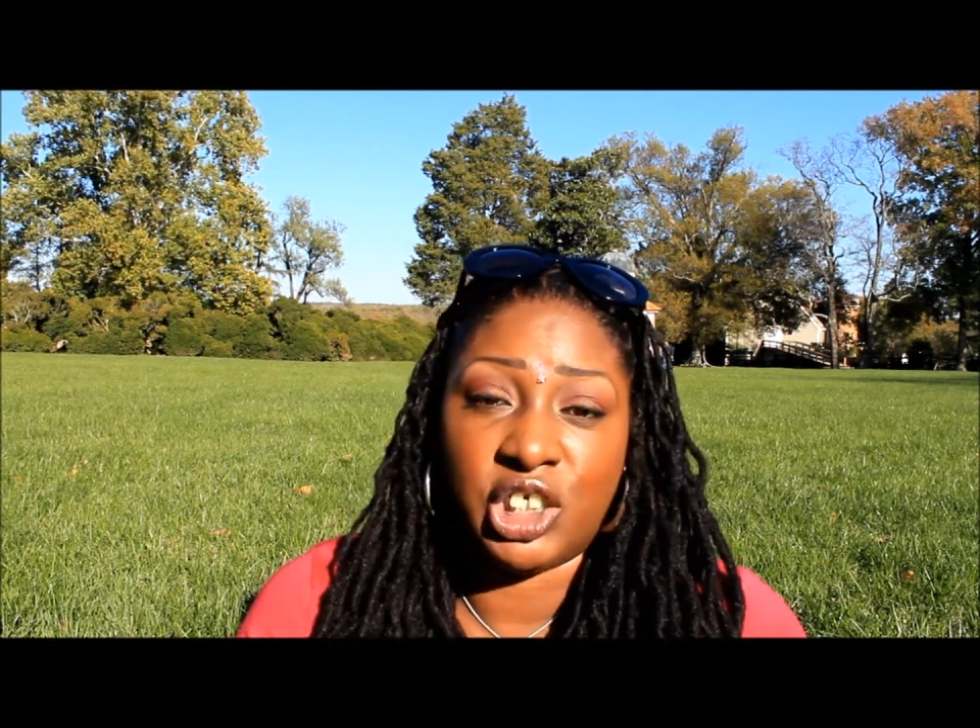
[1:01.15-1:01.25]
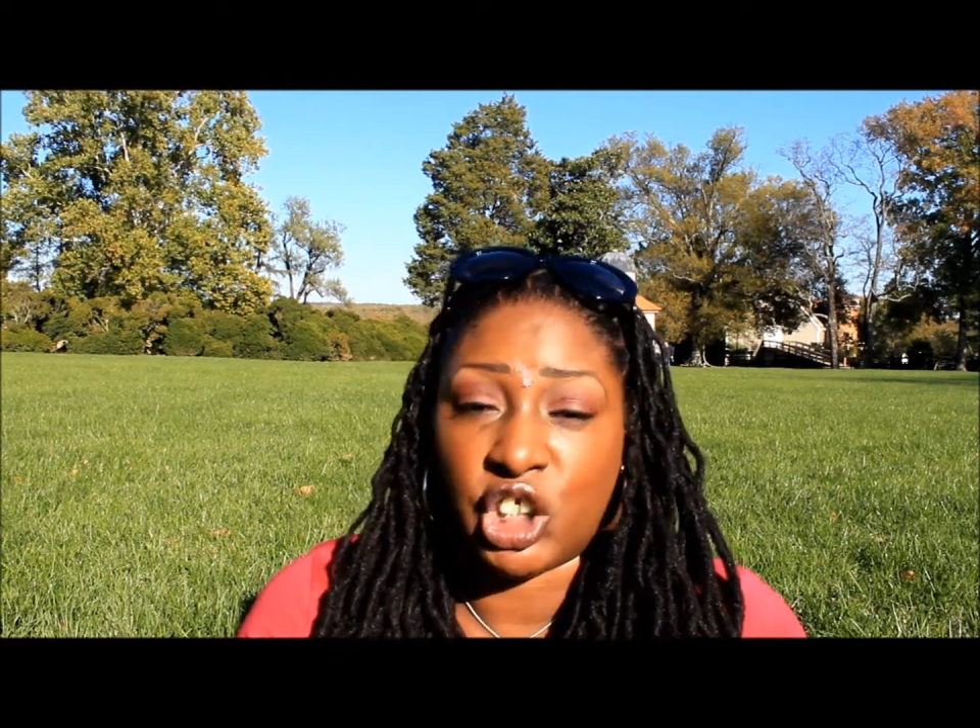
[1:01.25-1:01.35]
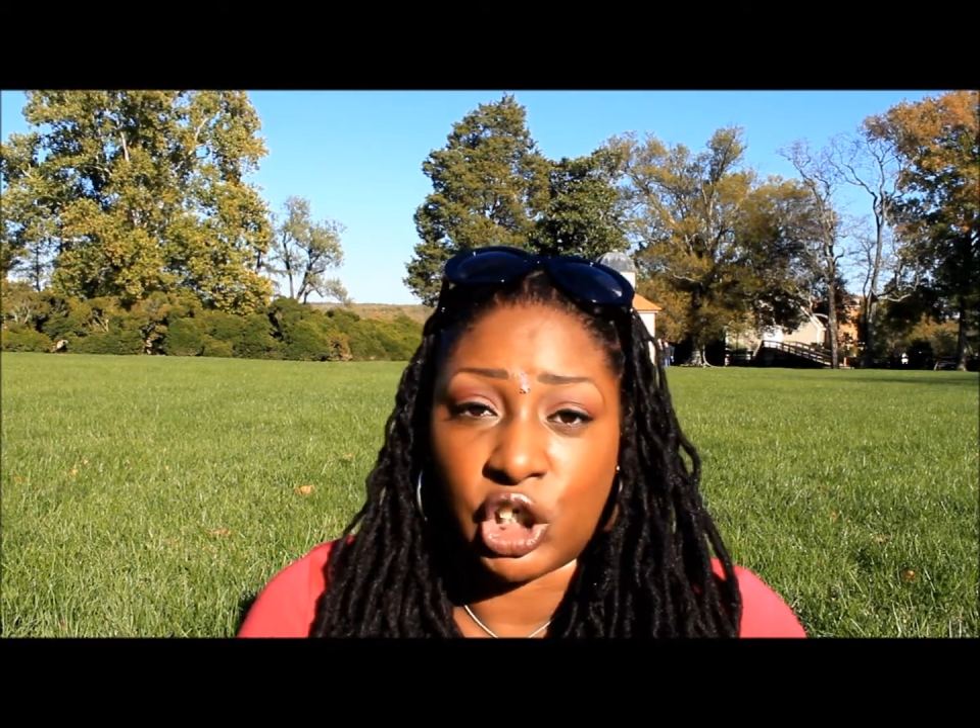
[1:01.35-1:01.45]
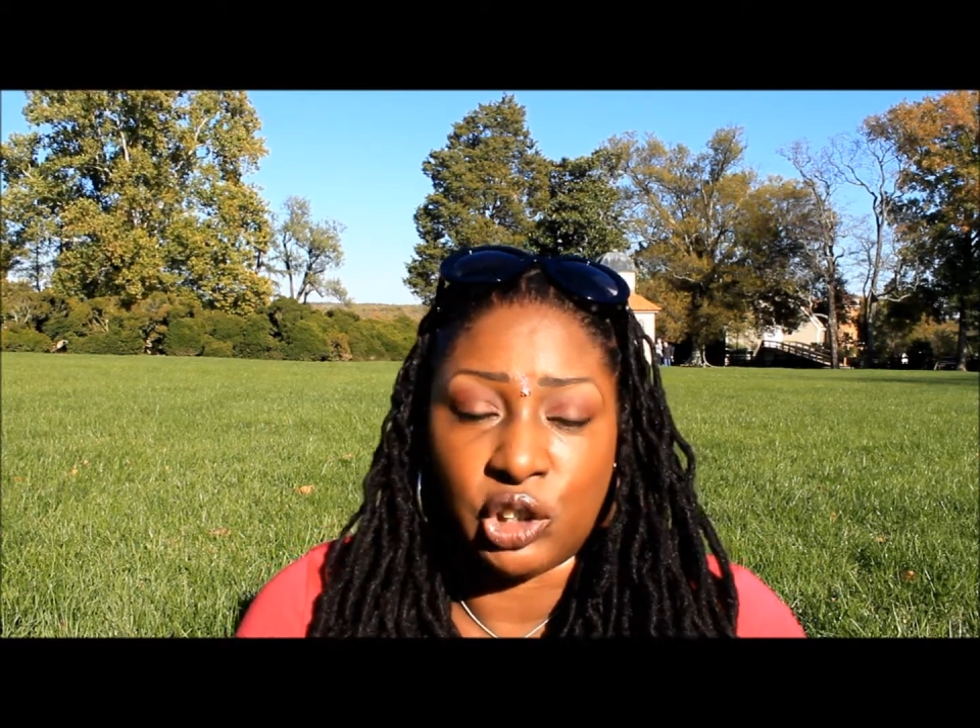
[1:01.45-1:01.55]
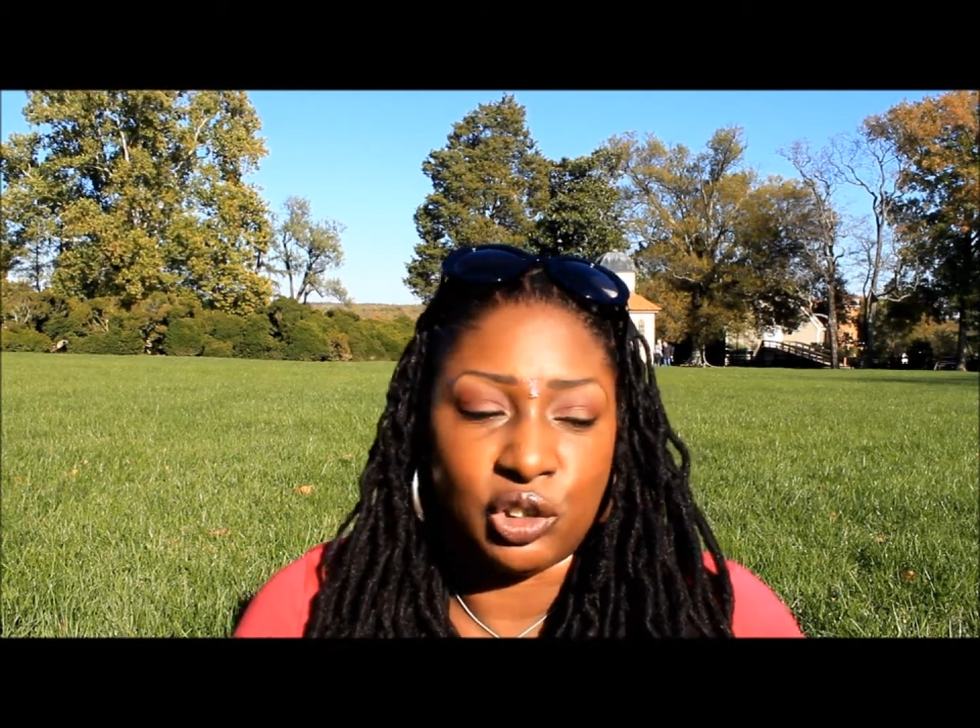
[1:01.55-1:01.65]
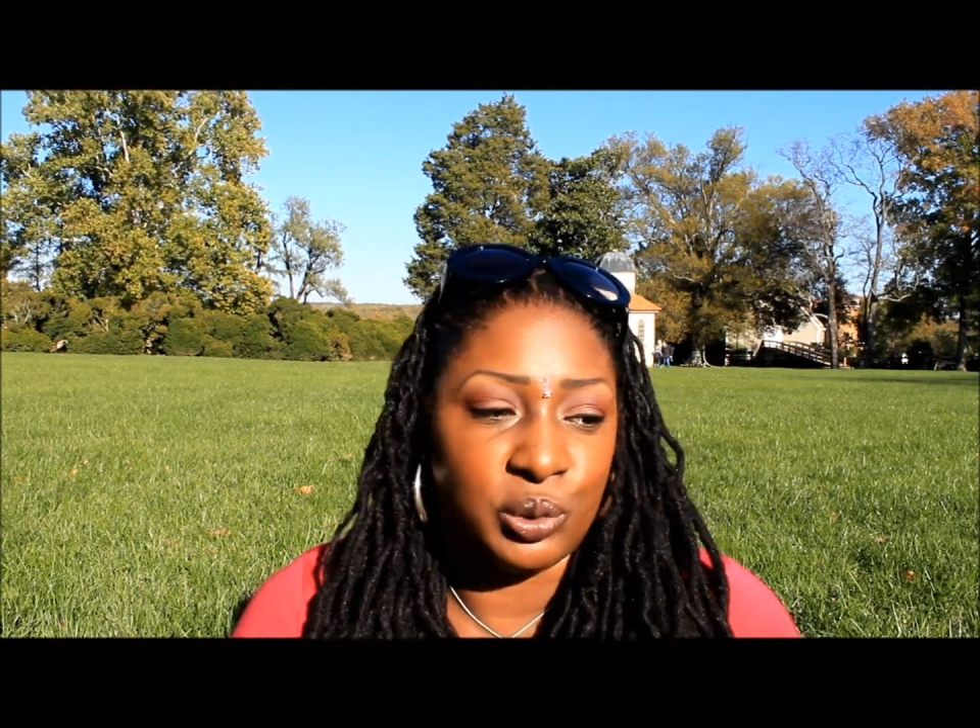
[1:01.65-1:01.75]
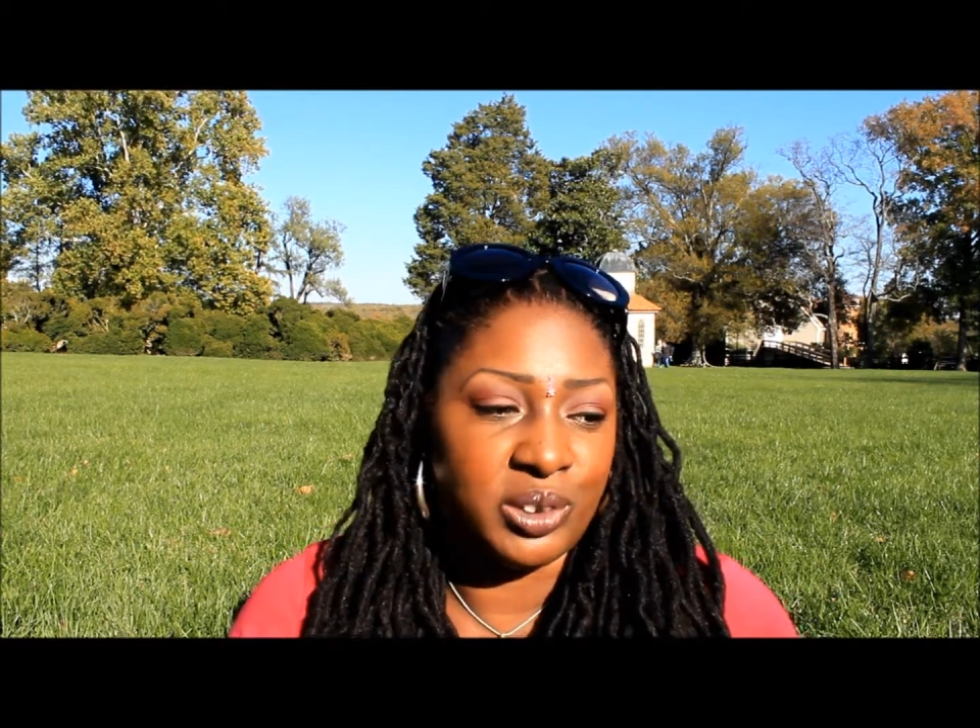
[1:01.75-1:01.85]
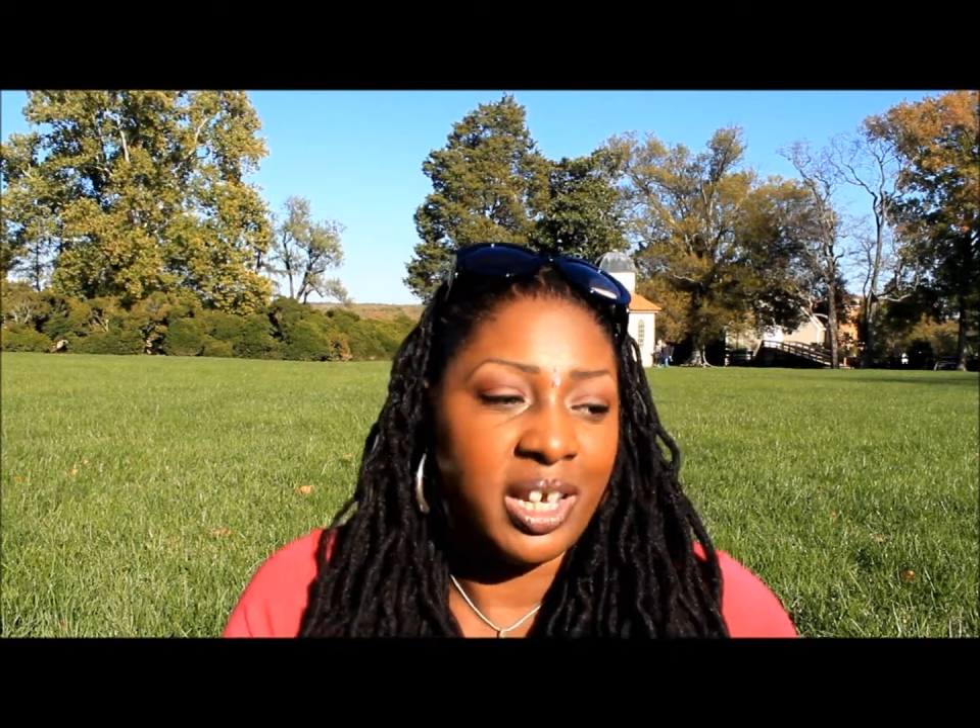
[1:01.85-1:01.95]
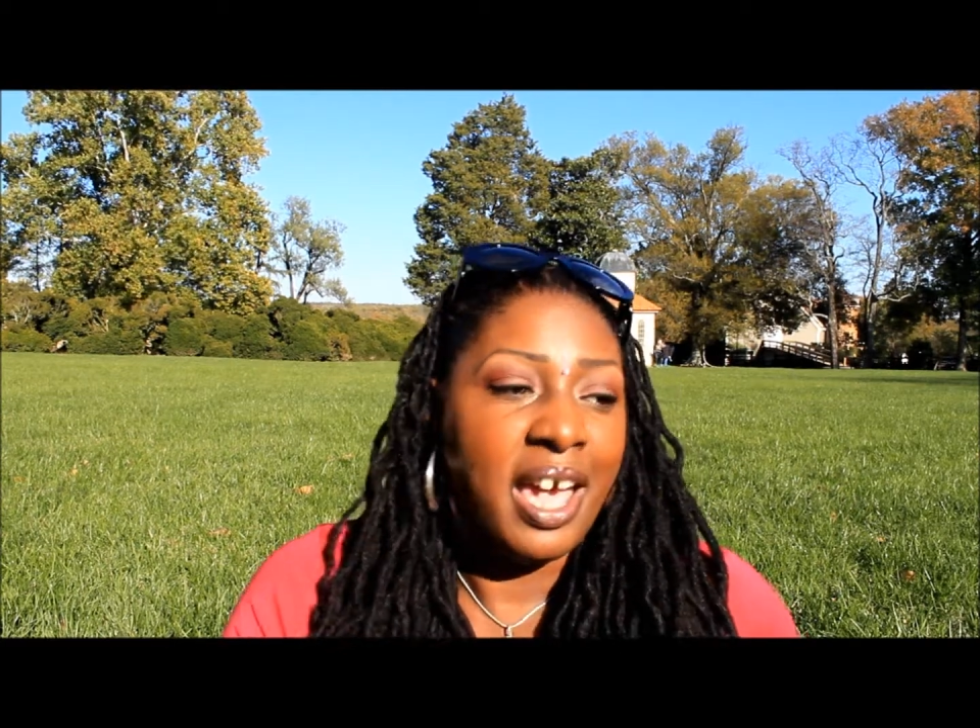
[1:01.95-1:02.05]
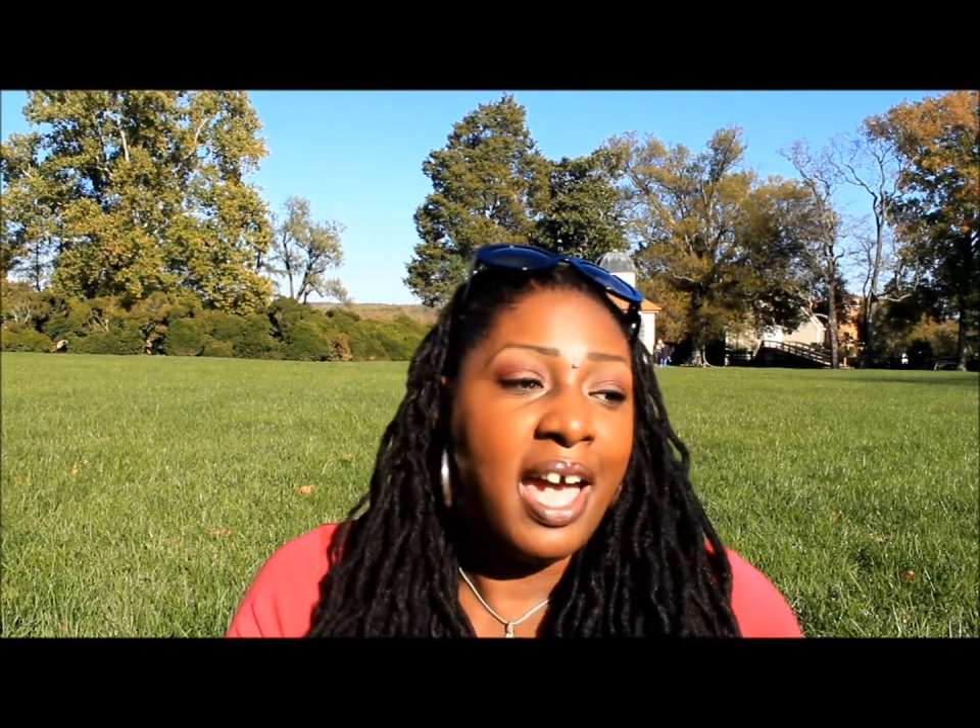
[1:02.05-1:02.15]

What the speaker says: shows.